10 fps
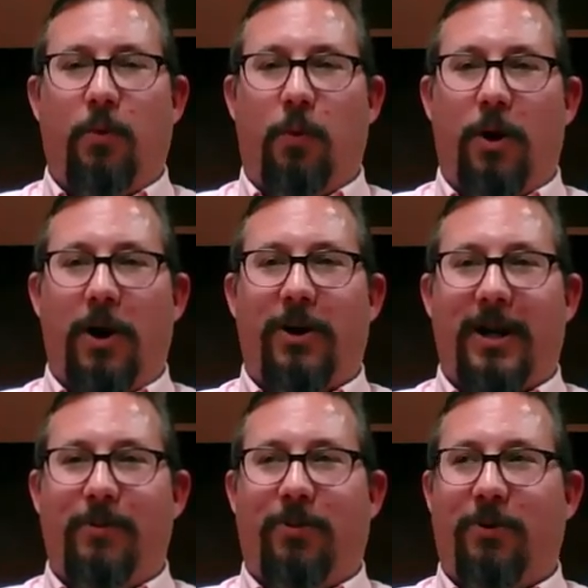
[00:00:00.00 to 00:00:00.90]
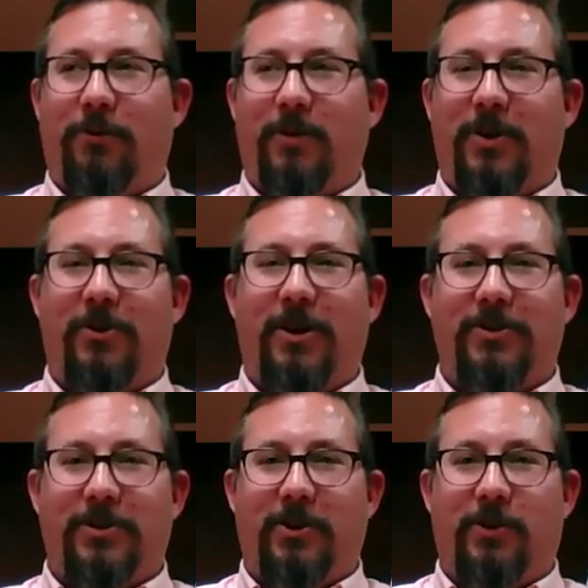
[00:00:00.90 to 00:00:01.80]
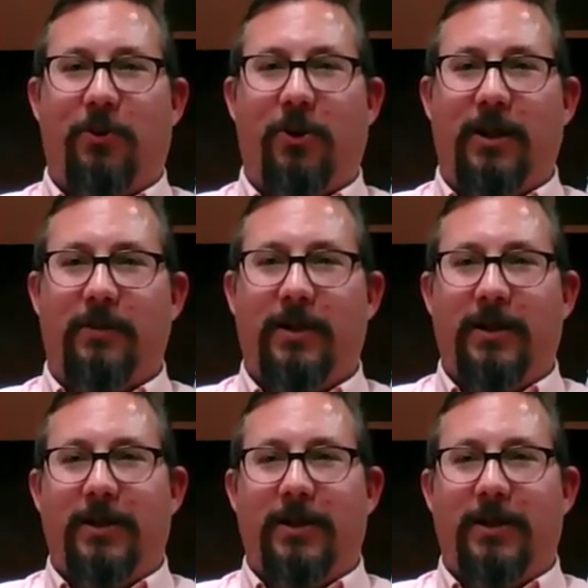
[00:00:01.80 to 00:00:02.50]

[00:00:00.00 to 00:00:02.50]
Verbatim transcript: where could I pull from other areas of the aquarium